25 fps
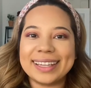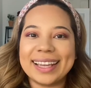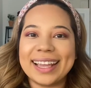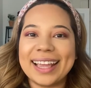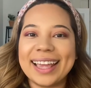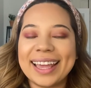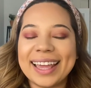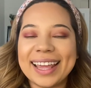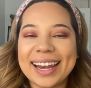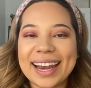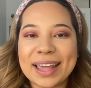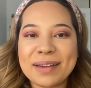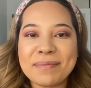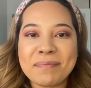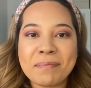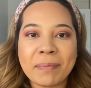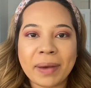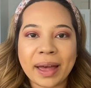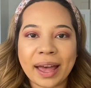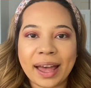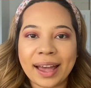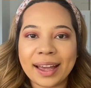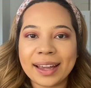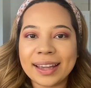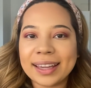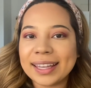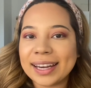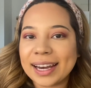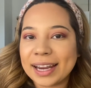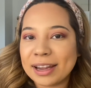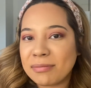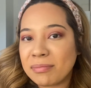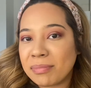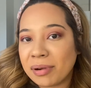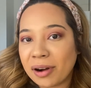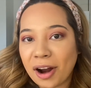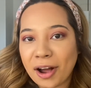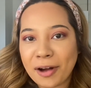And I'm back, and I
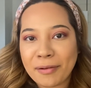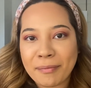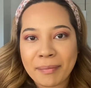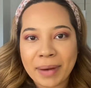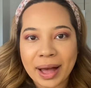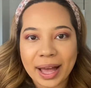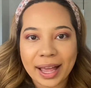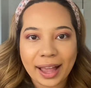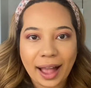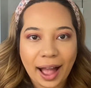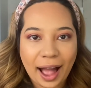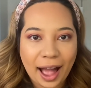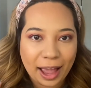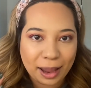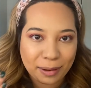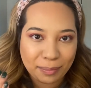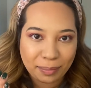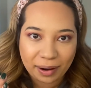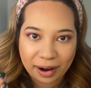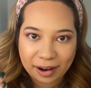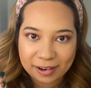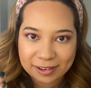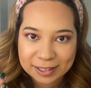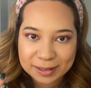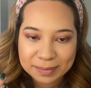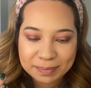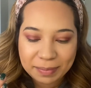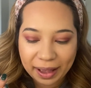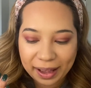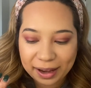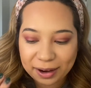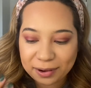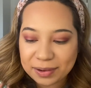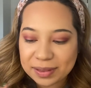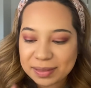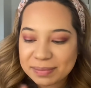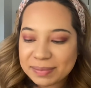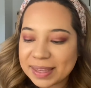brought my eyebrows back
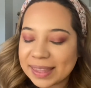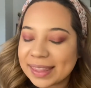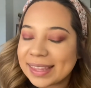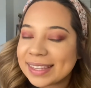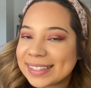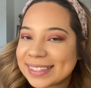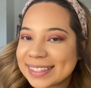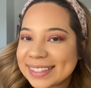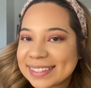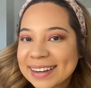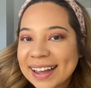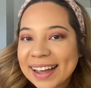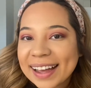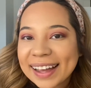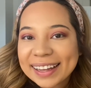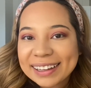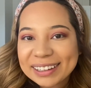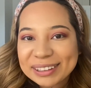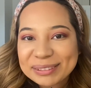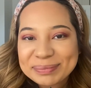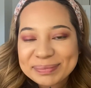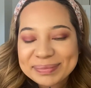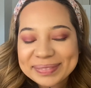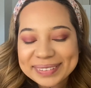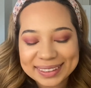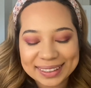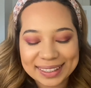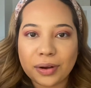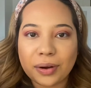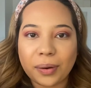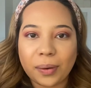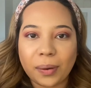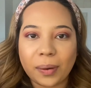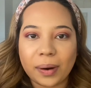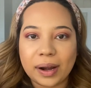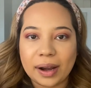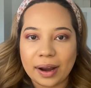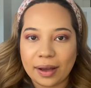with me this time. So
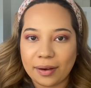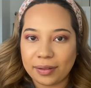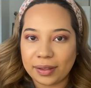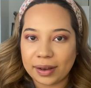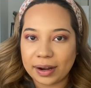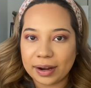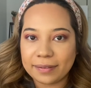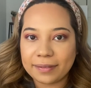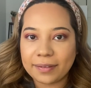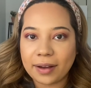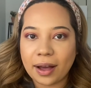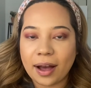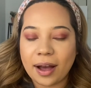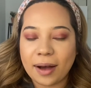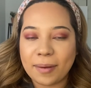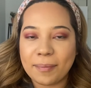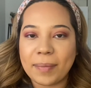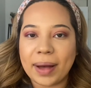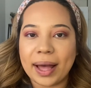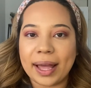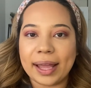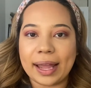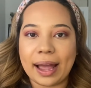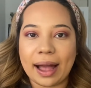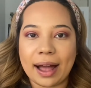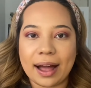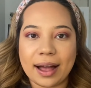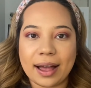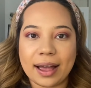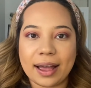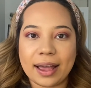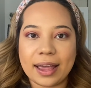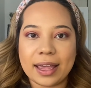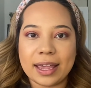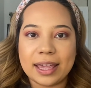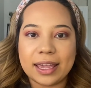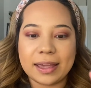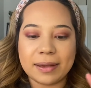now that I've got my
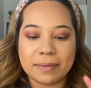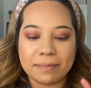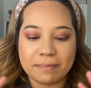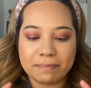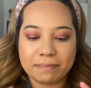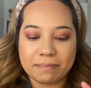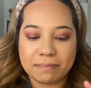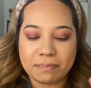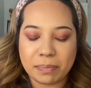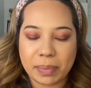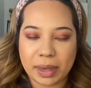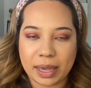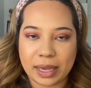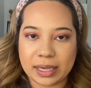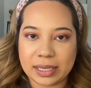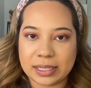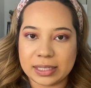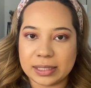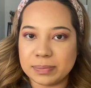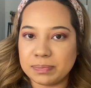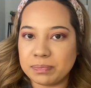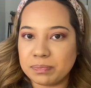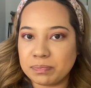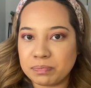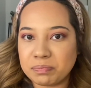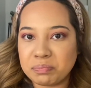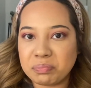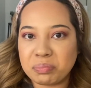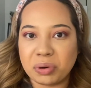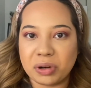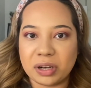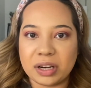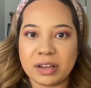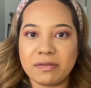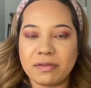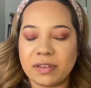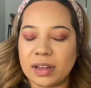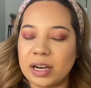eye base
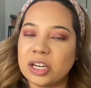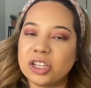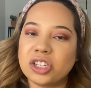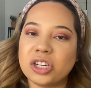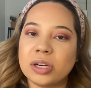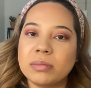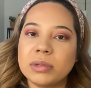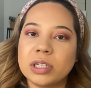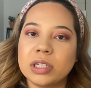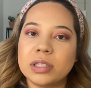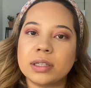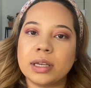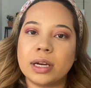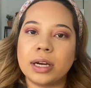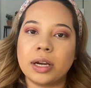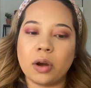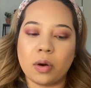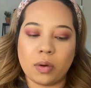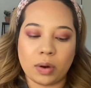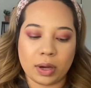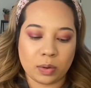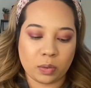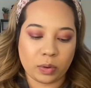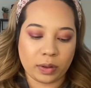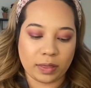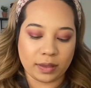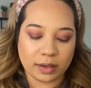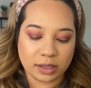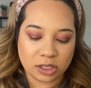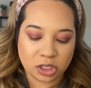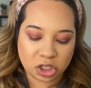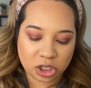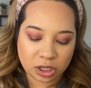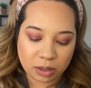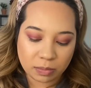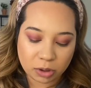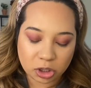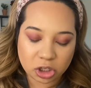pretty finished, I'm just gonna go in with this
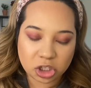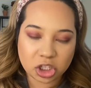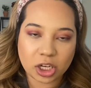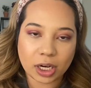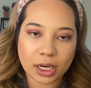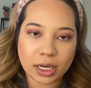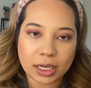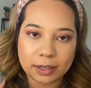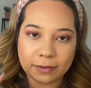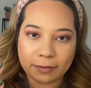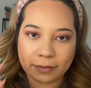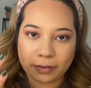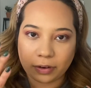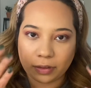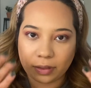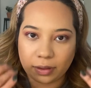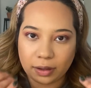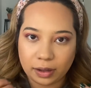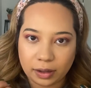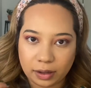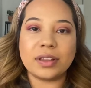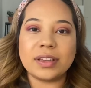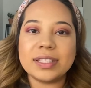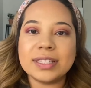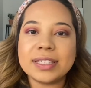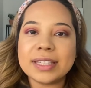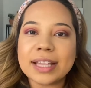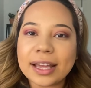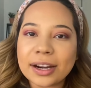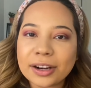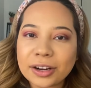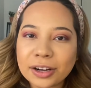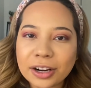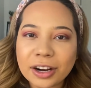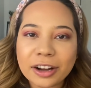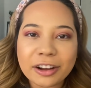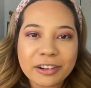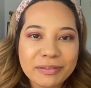shimmer shade for the
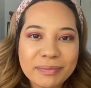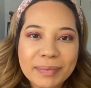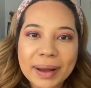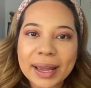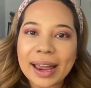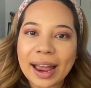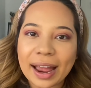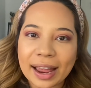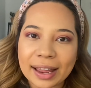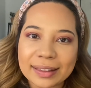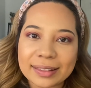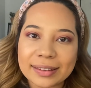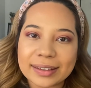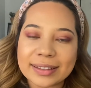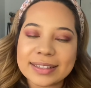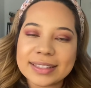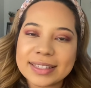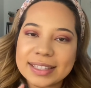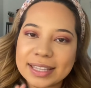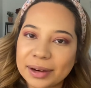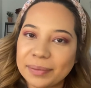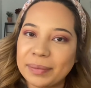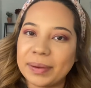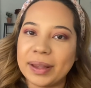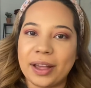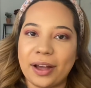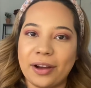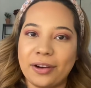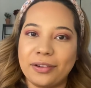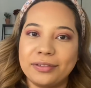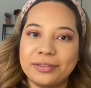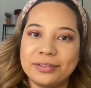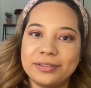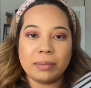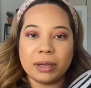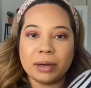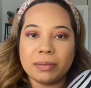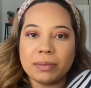center of my eyelids. There we go.
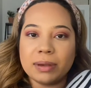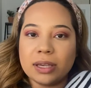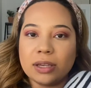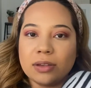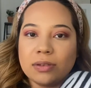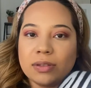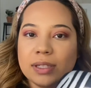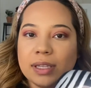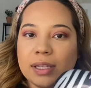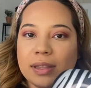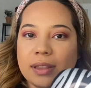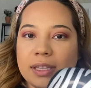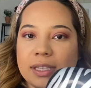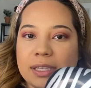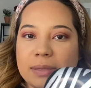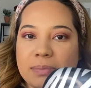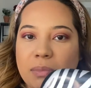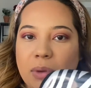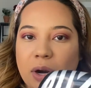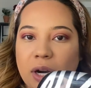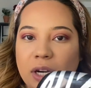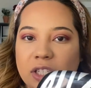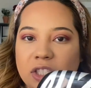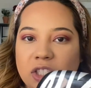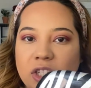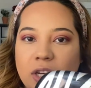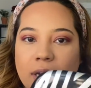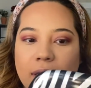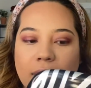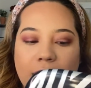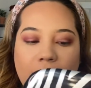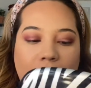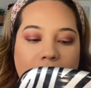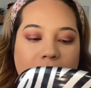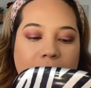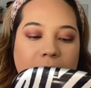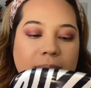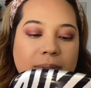I'm gonna be using this Marc
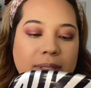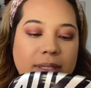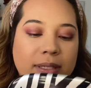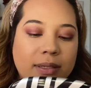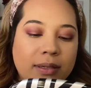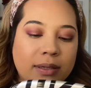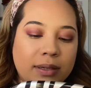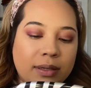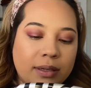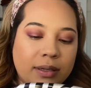Jacobs,